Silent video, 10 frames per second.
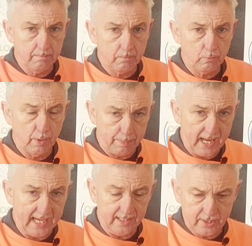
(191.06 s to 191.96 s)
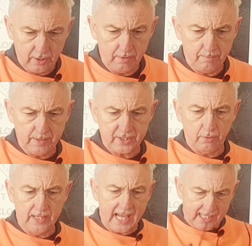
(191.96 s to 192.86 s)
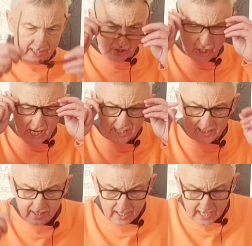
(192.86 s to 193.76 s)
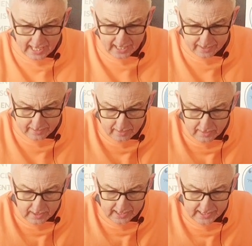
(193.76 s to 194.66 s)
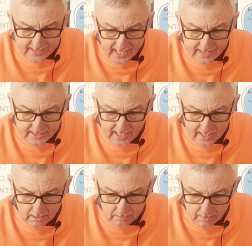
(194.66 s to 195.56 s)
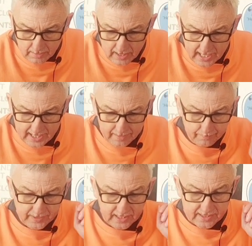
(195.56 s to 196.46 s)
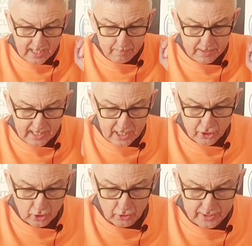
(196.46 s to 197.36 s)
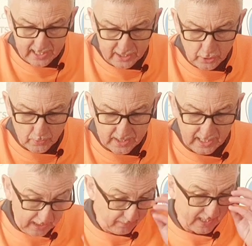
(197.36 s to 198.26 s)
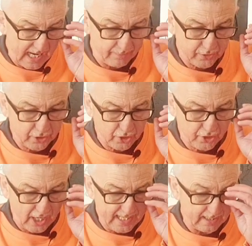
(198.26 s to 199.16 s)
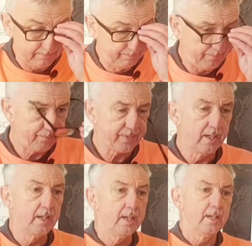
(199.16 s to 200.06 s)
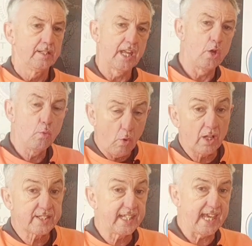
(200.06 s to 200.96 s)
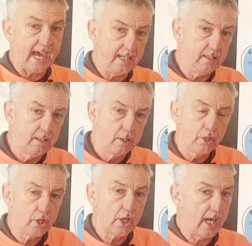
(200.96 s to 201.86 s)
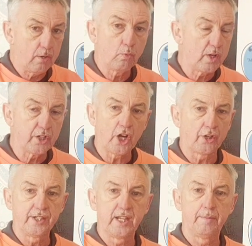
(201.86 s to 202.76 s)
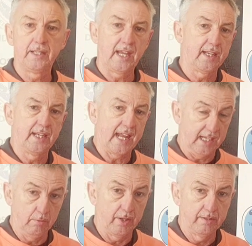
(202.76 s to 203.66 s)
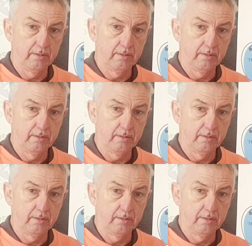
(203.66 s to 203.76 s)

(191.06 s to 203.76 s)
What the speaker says: reply to Mr. Reality Check, and he says there the intimidation continues even after the trial. Now, once again, we're not intimidating anyone,